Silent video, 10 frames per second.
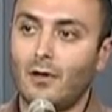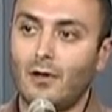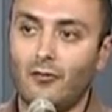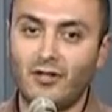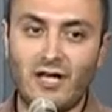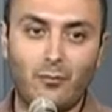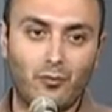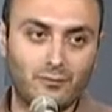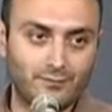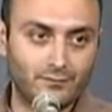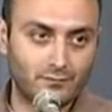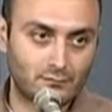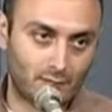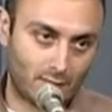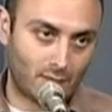For example,
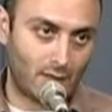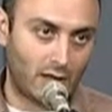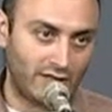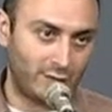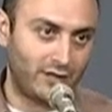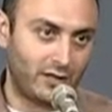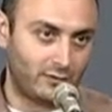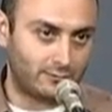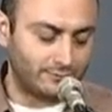let's pretend